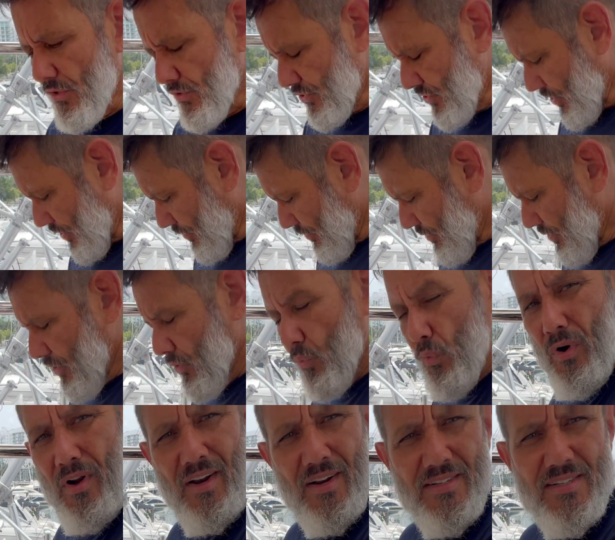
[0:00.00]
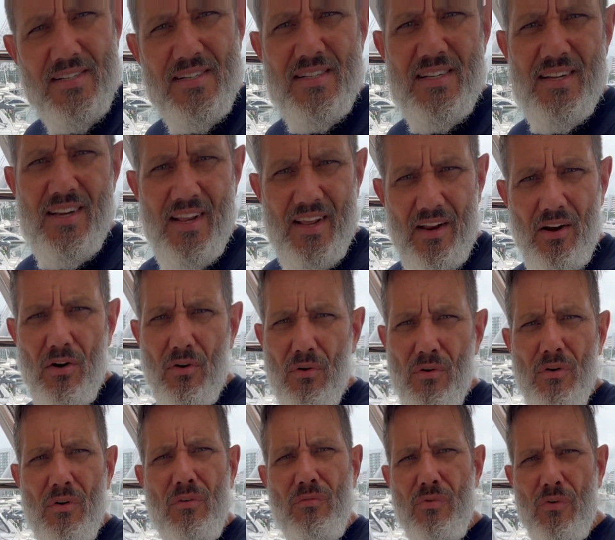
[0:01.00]
So we're gonna sit here
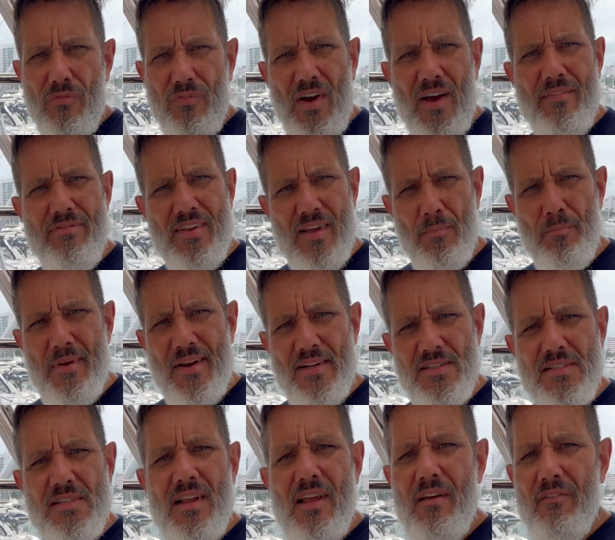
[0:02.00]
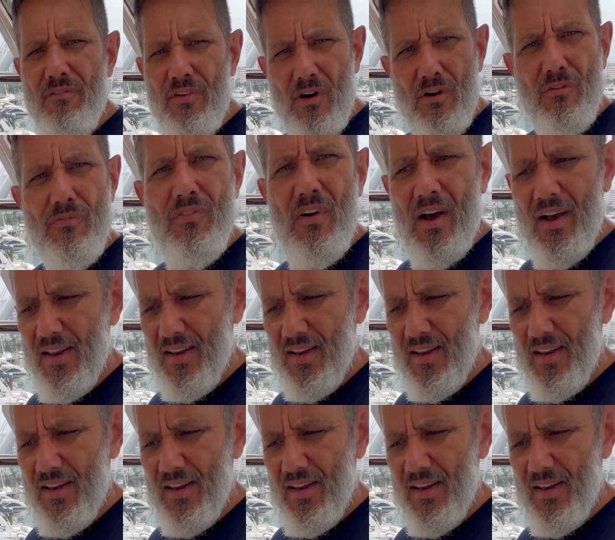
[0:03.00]
for 5–10 minutes and verify